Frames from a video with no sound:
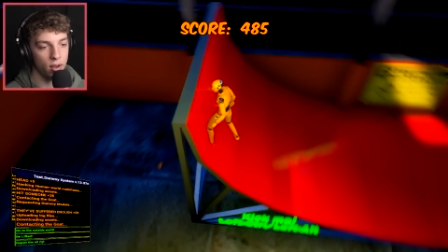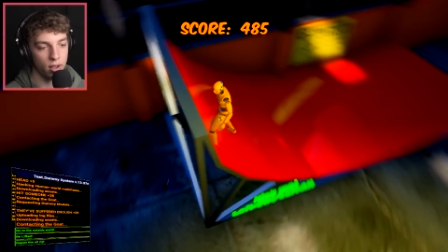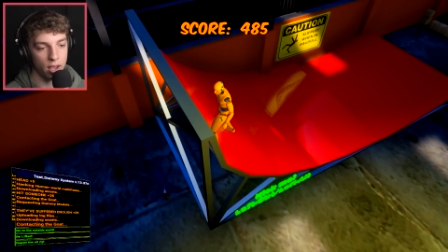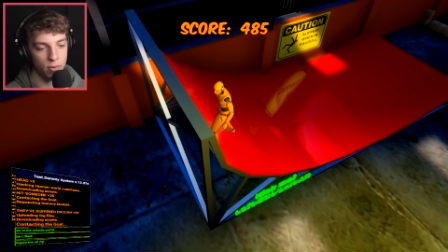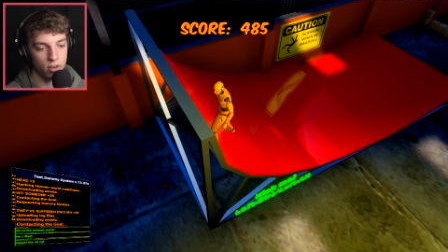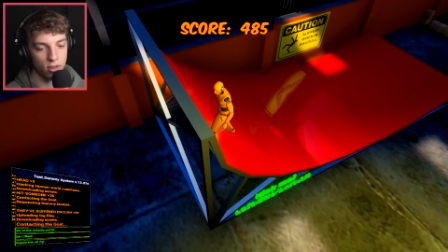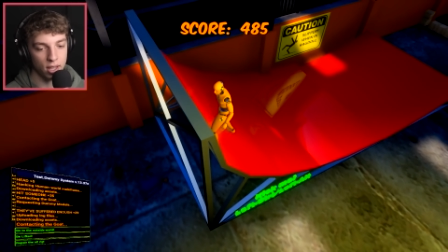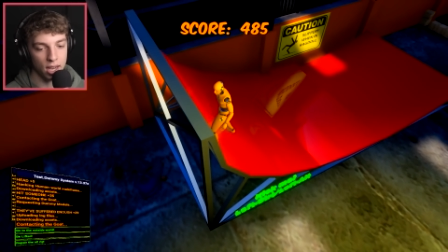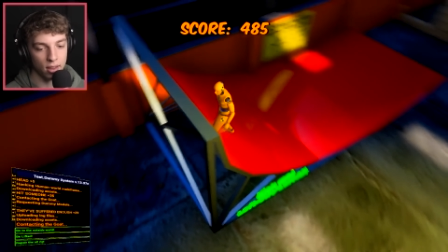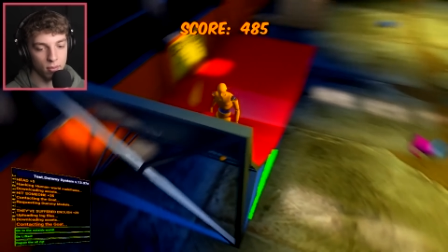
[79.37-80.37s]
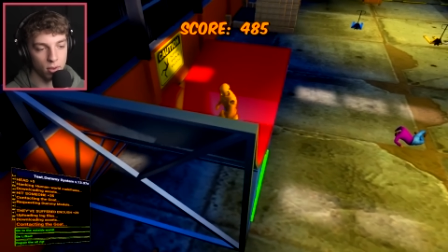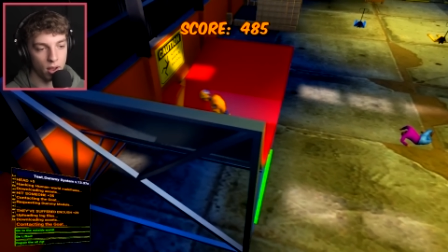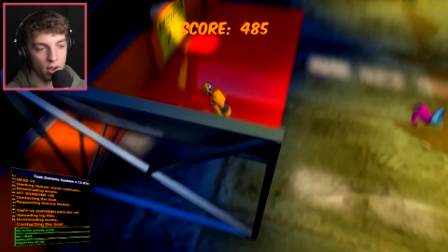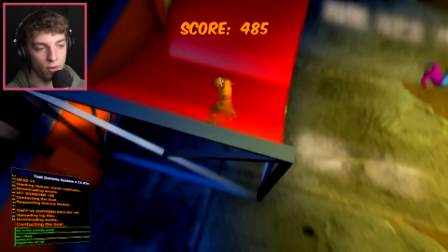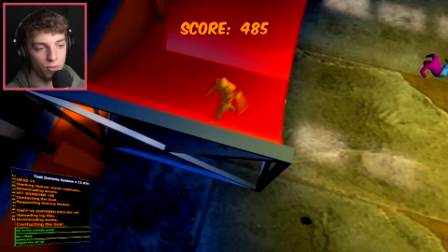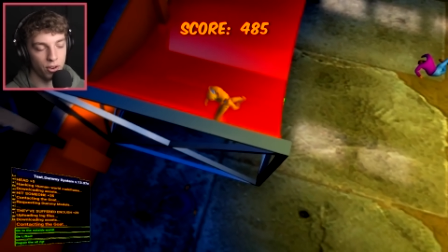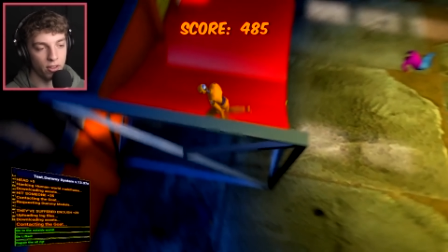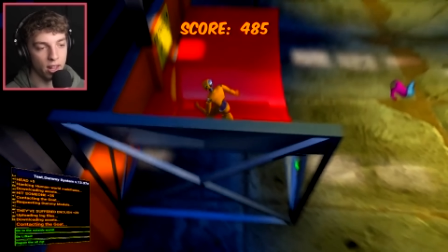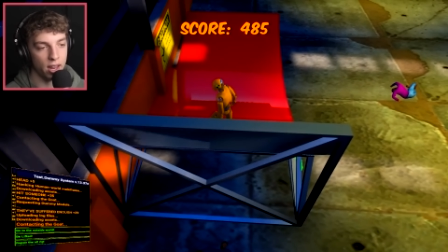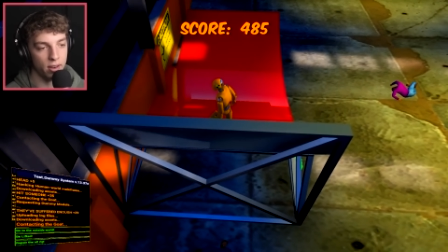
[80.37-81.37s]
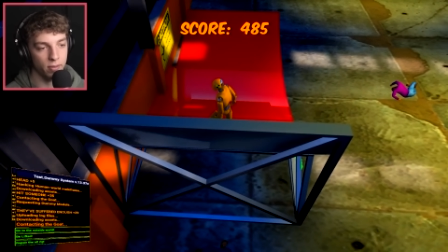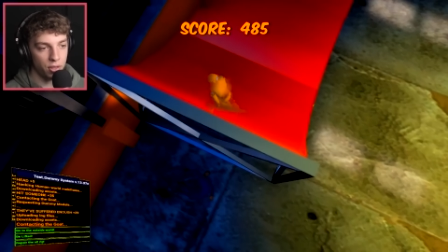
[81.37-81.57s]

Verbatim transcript: Okay, we just kicked some guy off just then.